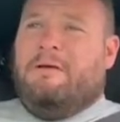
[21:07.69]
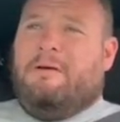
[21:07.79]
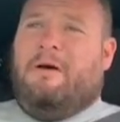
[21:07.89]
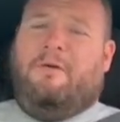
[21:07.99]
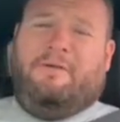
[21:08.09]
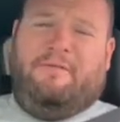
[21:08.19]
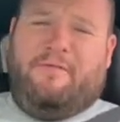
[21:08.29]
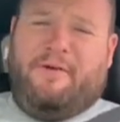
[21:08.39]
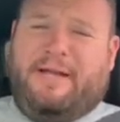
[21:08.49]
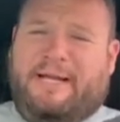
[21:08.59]
Only
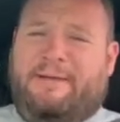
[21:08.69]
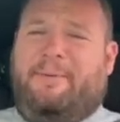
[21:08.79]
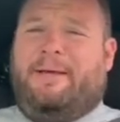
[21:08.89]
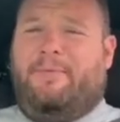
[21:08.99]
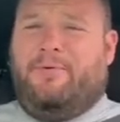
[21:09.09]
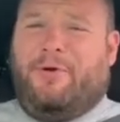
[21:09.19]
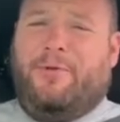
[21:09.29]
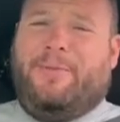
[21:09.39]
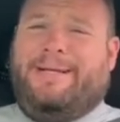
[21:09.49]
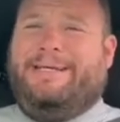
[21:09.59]
friendly people, though,
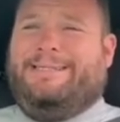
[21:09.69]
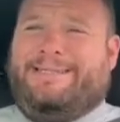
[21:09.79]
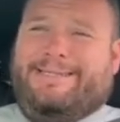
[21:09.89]
please.